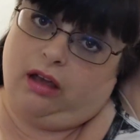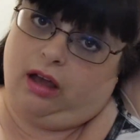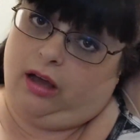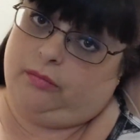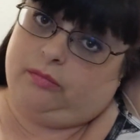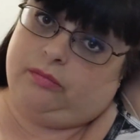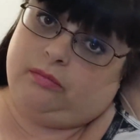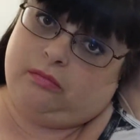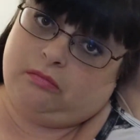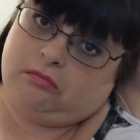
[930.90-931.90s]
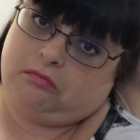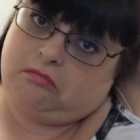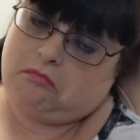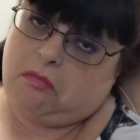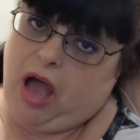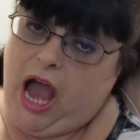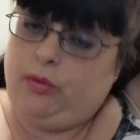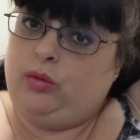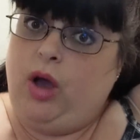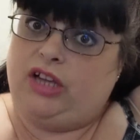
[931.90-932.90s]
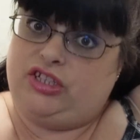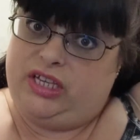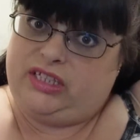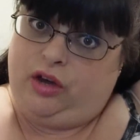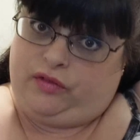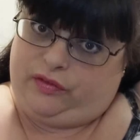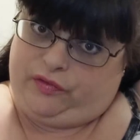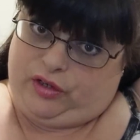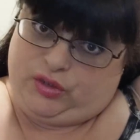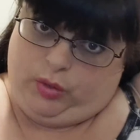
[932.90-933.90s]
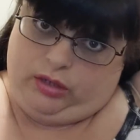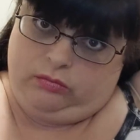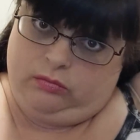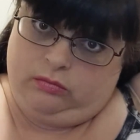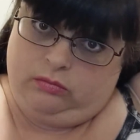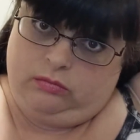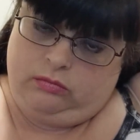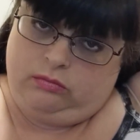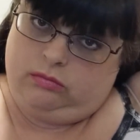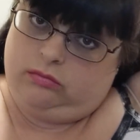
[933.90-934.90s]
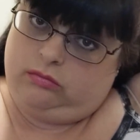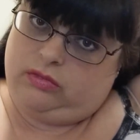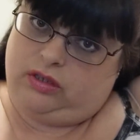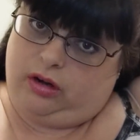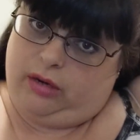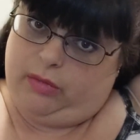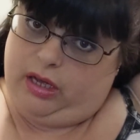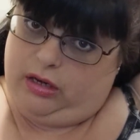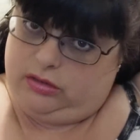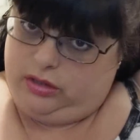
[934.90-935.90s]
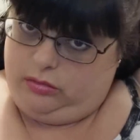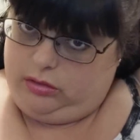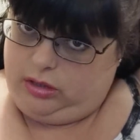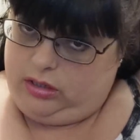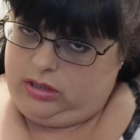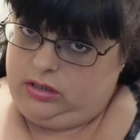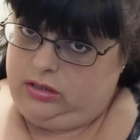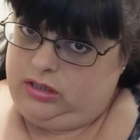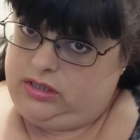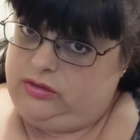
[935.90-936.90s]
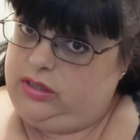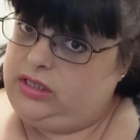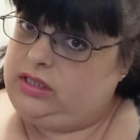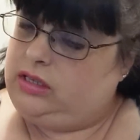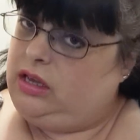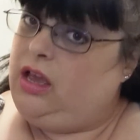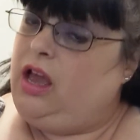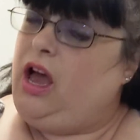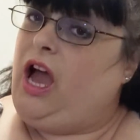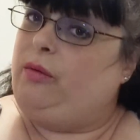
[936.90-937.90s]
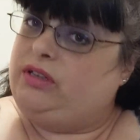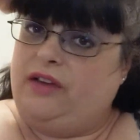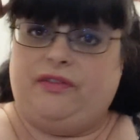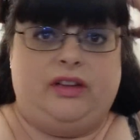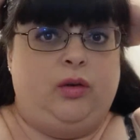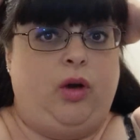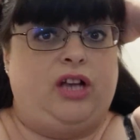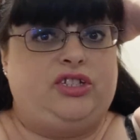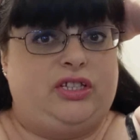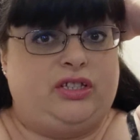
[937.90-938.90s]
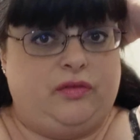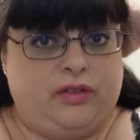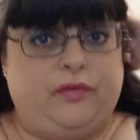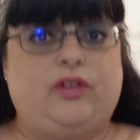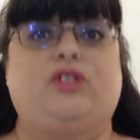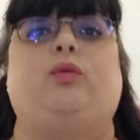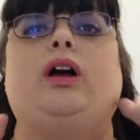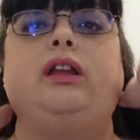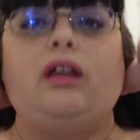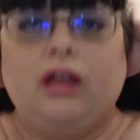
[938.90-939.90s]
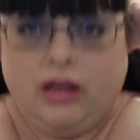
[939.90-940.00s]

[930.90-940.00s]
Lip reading: I would watch this over the first one. Sorry, my hair's going nuts. Let's do this. I would definitely watch this over the first one.